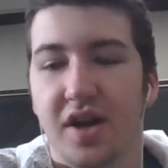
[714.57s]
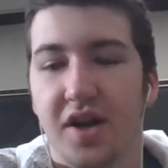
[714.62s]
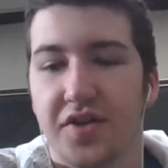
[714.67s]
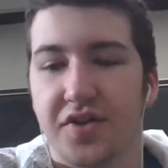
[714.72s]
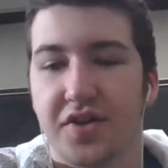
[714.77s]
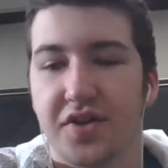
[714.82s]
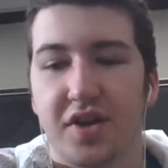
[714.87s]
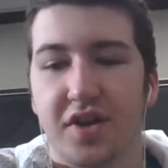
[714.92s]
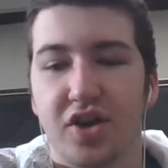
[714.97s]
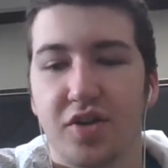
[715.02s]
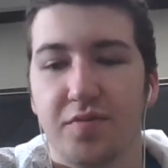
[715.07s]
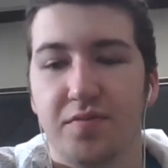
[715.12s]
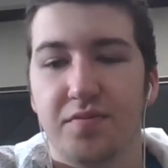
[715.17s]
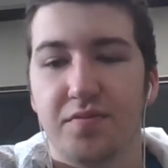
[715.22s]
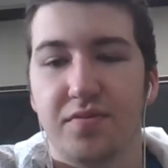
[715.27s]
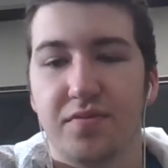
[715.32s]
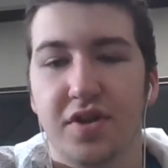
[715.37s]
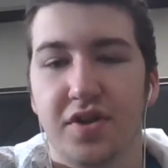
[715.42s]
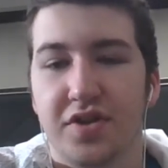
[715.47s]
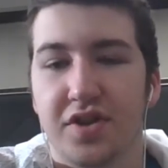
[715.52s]
It's going to help.
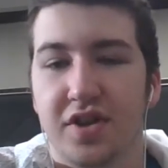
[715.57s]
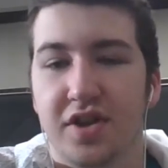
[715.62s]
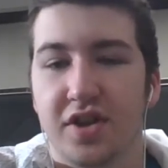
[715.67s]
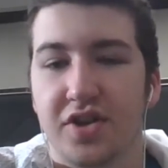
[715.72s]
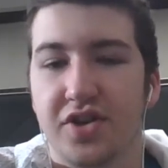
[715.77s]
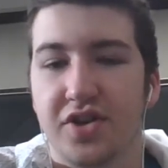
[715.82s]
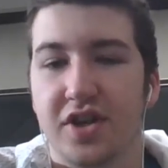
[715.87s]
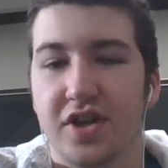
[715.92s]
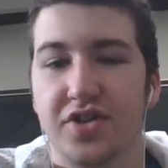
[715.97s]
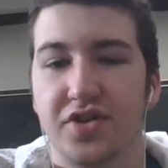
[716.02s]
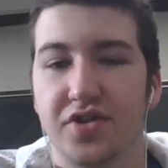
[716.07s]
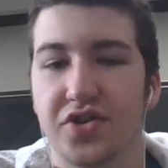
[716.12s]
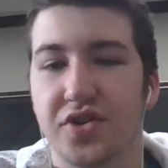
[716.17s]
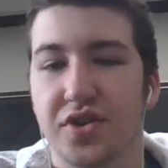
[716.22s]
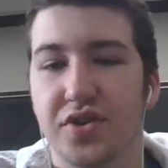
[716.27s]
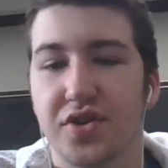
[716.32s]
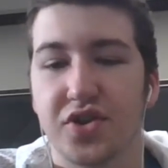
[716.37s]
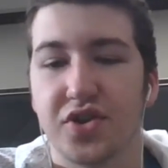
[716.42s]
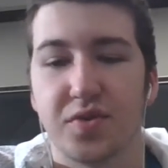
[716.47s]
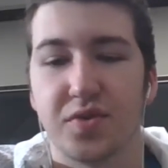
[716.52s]
It's going to get you guys those
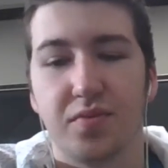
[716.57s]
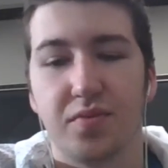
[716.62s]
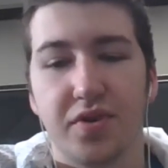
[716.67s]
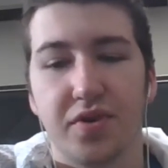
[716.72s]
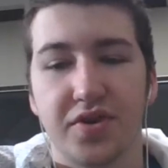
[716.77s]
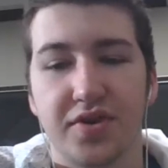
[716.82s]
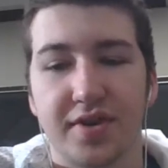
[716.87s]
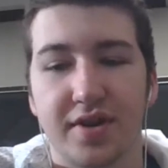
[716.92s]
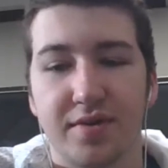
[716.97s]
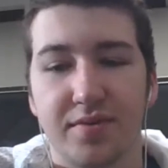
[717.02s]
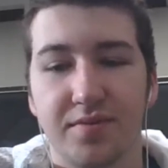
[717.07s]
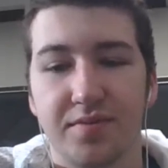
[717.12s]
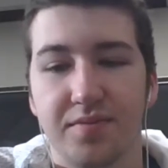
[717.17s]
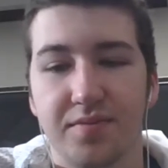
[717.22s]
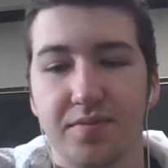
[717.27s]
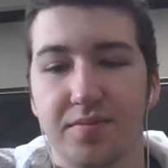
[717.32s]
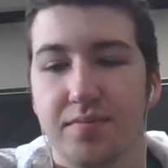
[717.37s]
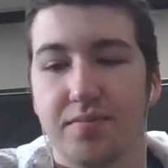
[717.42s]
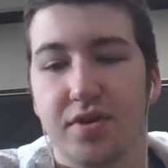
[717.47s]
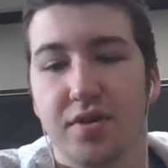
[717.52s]
transition points that'll
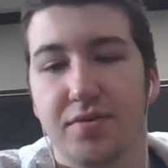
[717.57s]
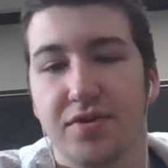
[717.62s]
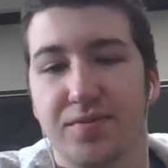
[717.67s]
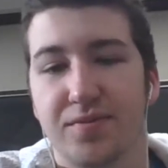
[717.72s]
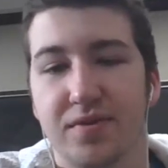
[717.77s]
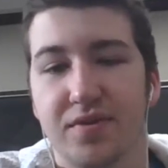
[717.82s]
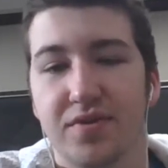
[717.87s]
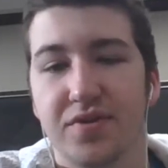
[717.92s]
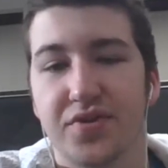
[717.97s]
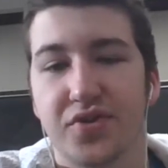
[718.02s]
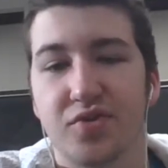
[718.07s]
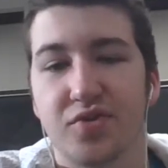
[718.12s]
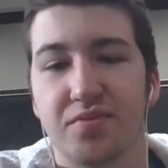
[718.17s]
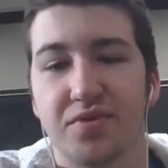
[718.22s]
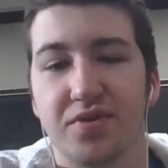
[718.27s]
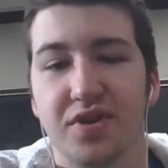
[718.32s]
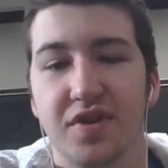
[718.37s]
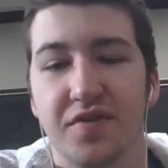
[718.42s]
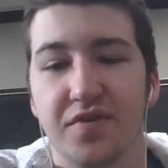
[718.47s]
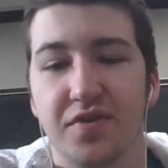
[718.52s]
pretty much blow this
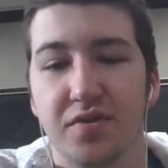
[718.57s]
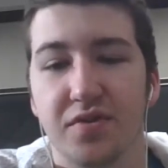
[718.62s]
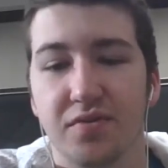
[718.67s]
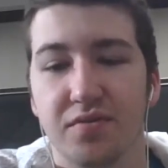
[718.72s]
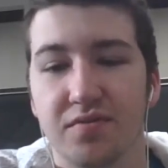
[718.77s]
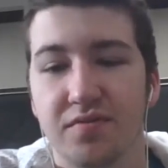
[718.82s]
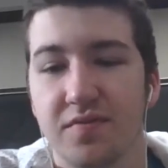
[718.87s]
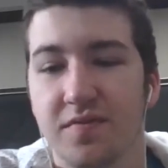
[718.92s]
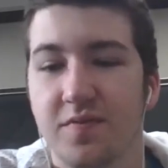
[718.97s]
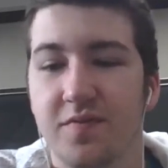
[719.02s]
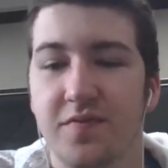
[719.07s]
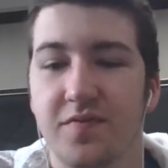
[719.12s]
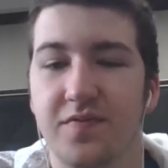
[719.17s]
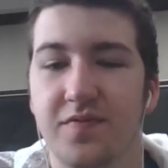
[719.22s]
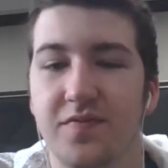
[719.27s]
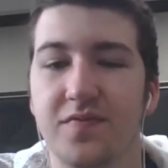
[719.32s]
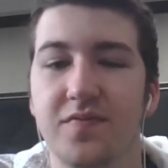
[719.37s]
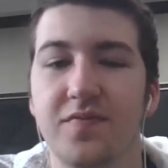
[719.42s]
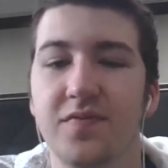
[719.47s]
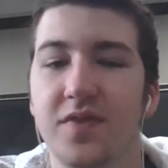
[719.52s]
open if you
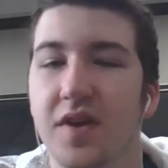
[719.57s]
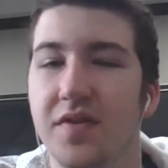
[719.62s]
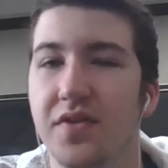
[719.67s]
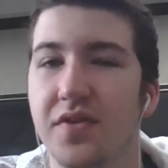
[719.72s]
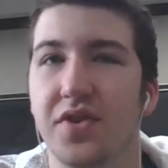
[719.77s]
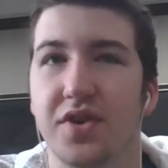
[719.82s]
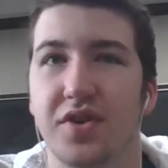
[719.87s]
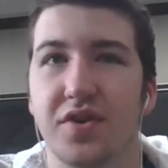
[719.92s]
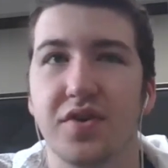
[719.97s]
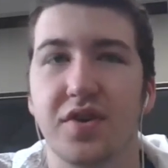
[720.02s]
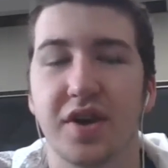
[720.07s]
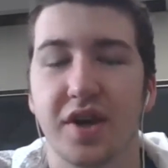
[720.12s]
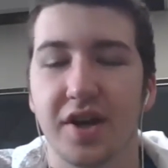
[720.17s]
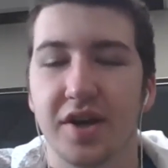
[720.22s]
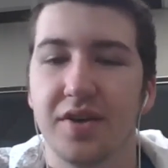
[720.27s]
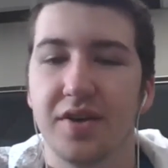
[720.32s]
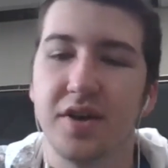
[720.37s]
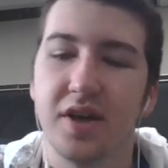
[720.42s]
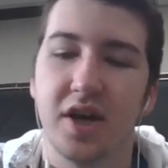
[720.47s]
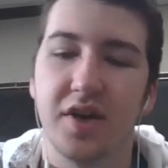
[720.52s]
think you
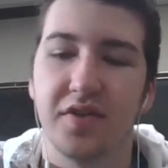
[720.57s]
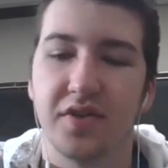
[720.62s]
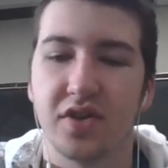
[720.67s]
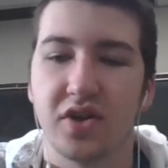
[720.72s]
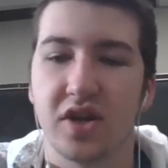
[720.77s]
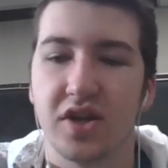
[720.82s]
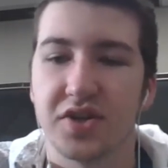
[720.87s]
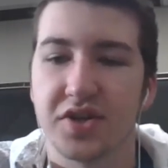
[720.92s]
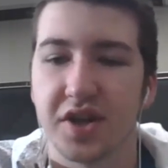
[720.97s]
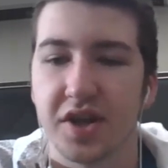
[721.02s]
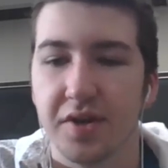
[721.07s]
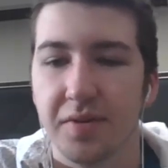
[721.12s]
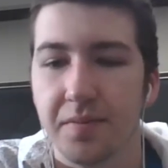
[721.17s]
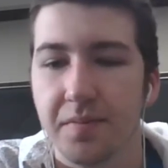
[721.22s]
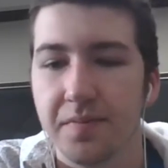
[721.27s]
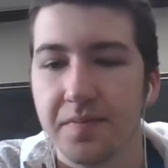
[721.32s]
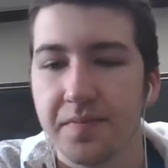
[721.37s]
can. And I think you guys can.